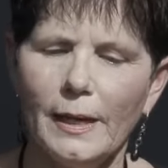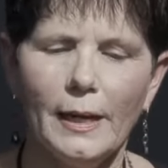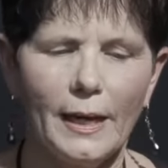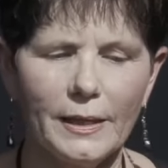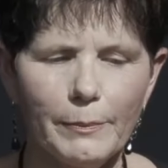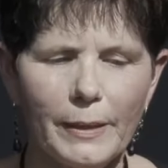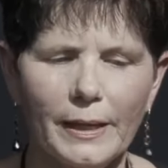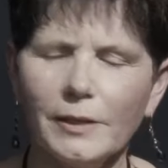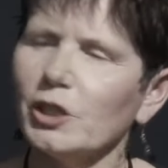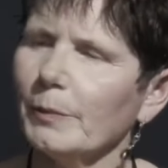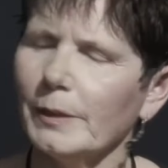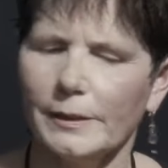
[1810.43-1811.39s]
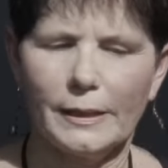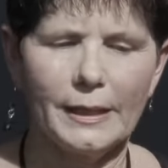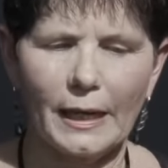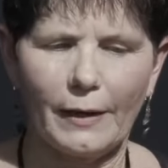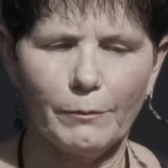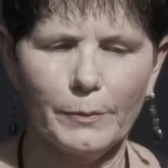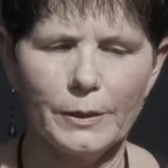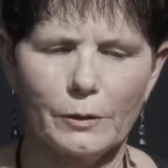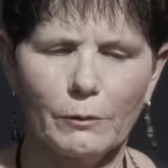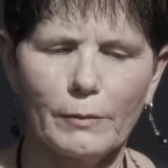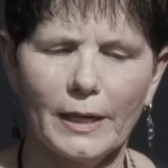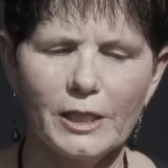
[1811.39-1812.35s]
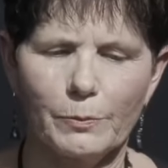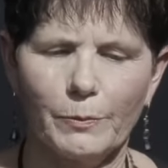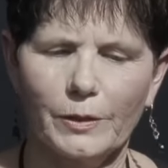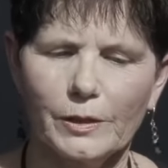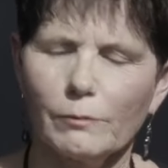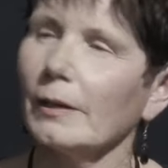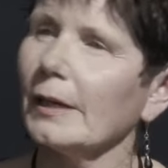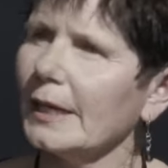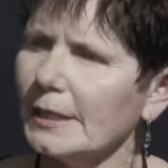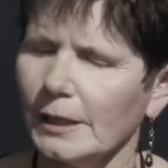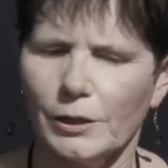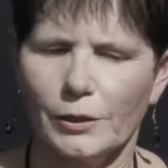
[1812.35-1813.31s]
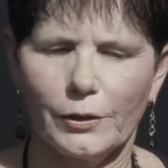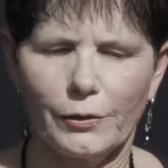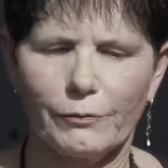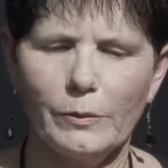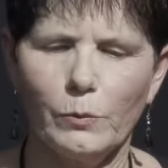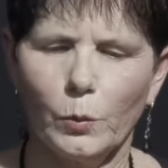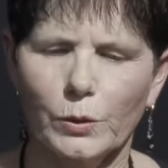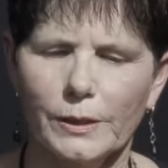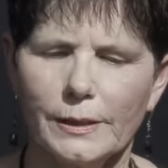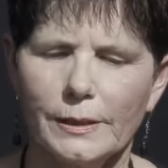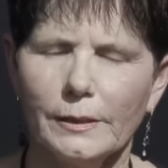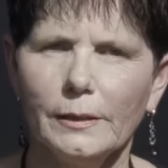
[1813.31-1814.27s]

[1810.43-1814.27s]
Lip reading: and the management and government arrangements relating to the Three Waters,